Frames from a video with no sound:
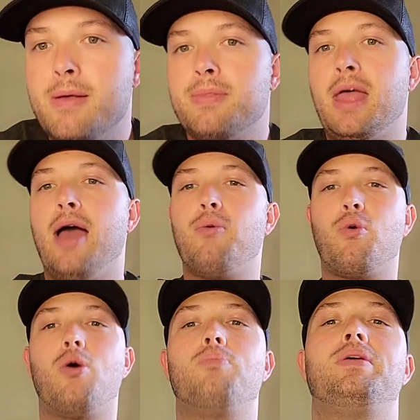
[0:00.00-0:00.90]
That
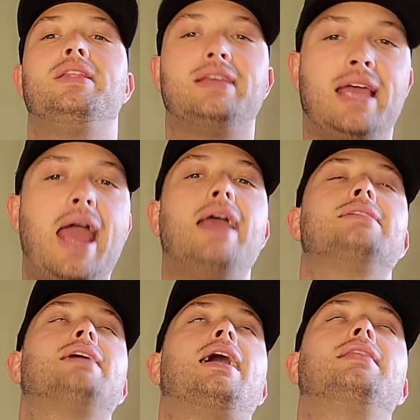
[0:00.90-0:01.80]
won't be the
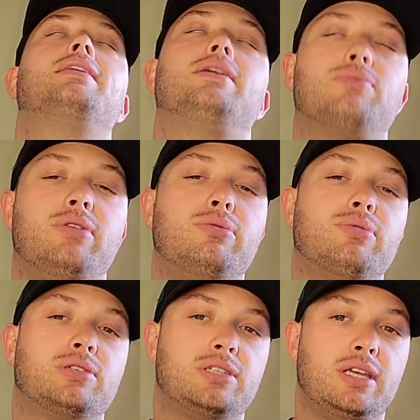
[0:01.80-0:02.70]
case. I think we will
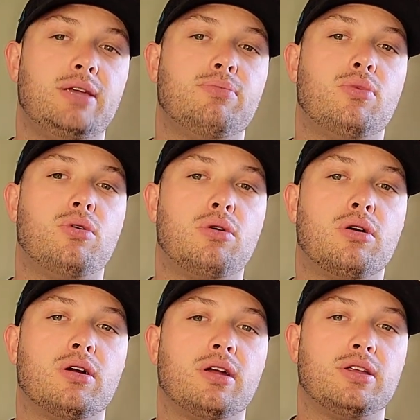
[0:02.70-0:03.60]
see
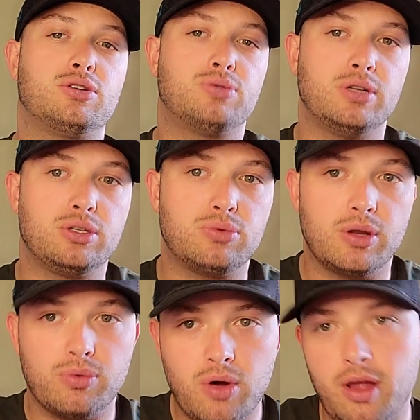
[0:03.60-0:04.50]
more in
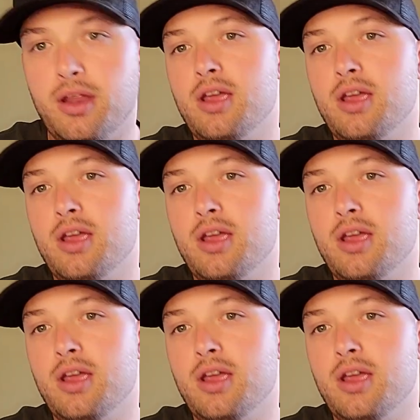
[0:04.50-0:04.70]
2021.